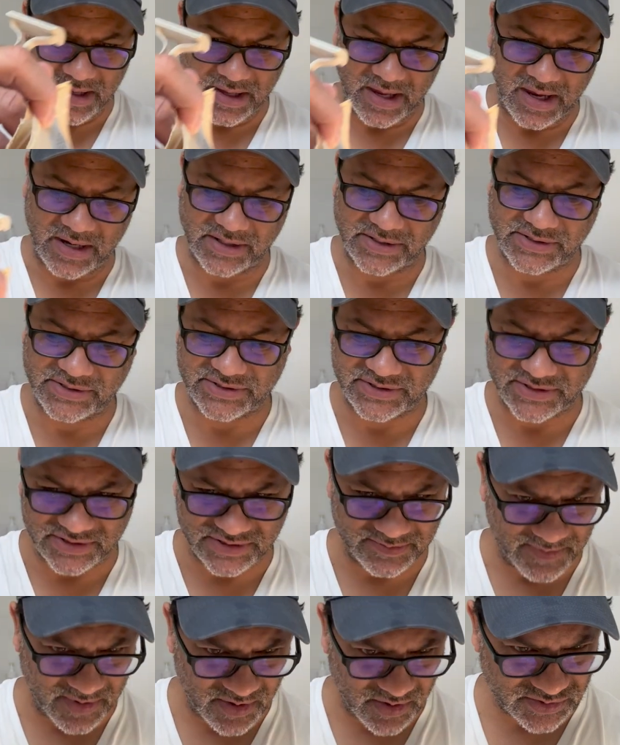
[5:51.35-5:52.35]
And it's
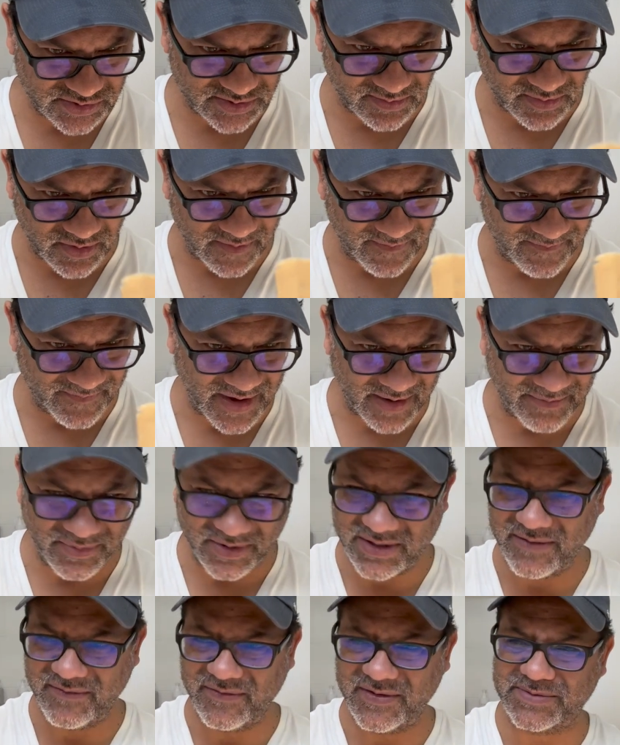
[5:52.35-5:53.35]
disposable. I
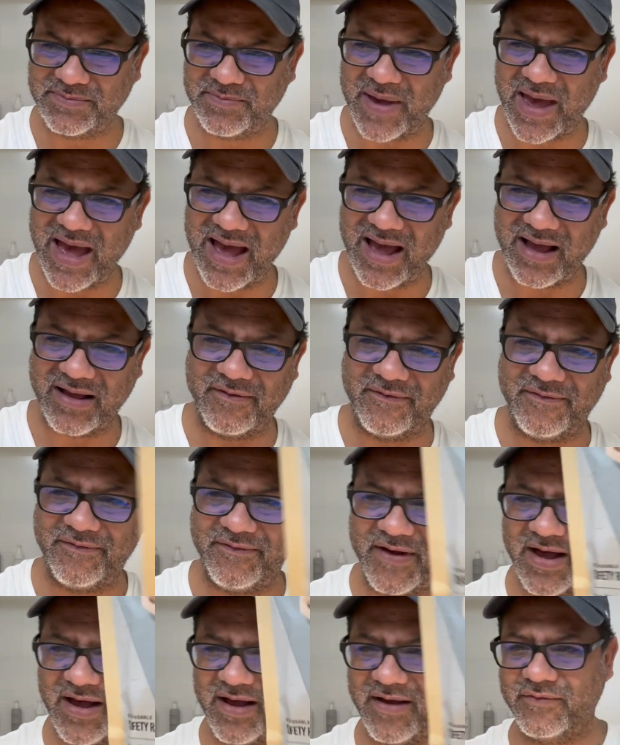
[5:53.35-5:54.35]
believe this pack of
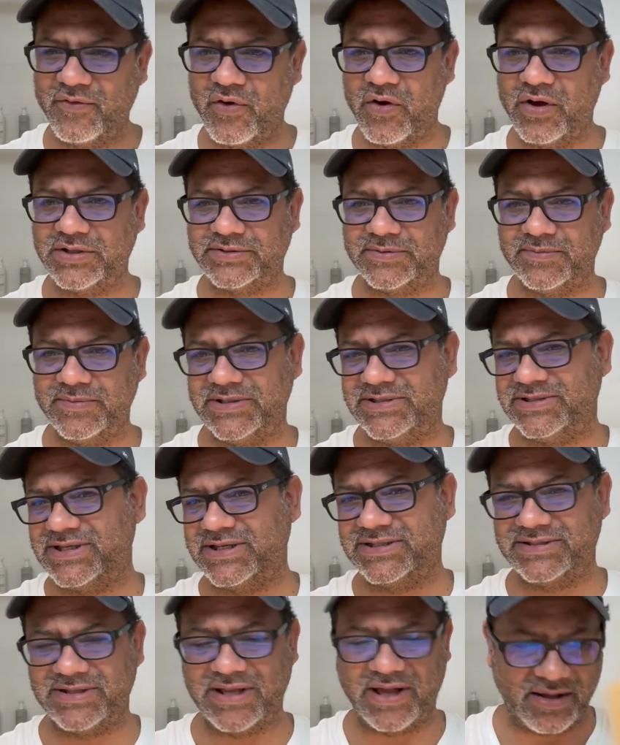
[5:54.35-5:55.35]
five cost me
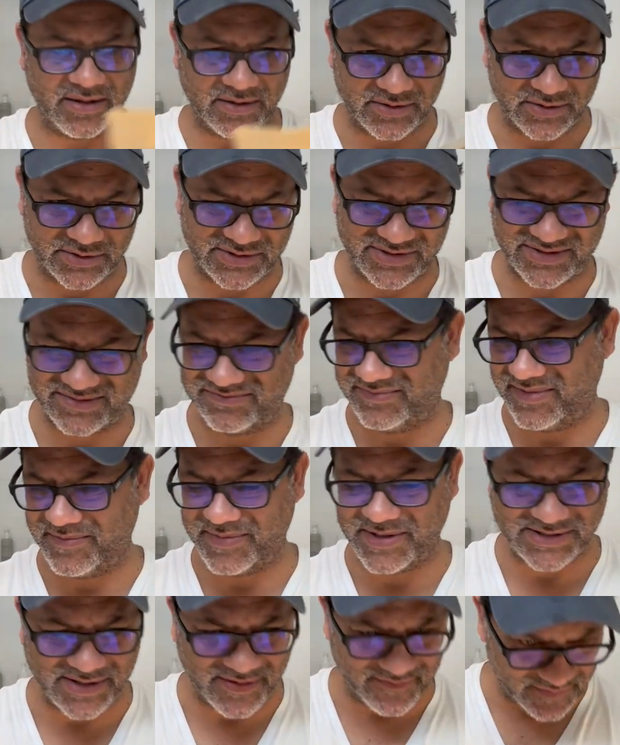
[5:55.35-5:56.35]
$6,
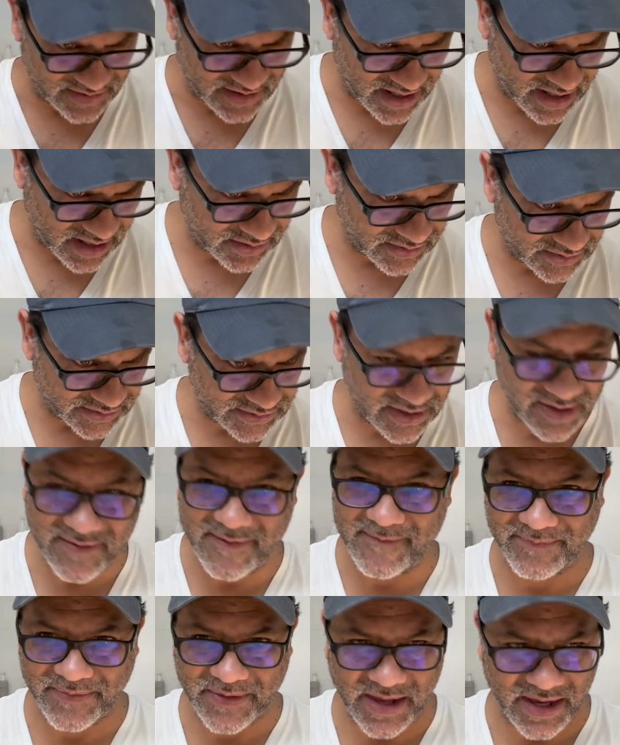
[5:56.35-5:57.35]
maybe $7
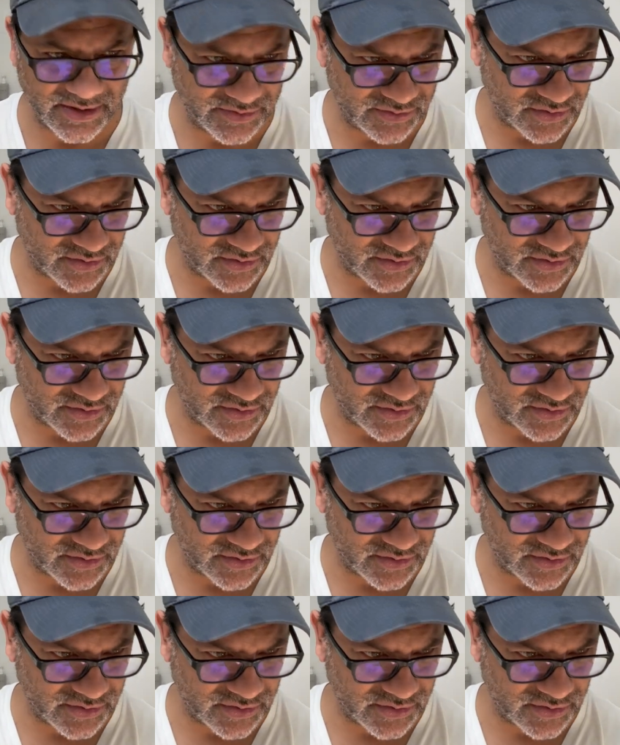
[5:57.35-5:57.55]
at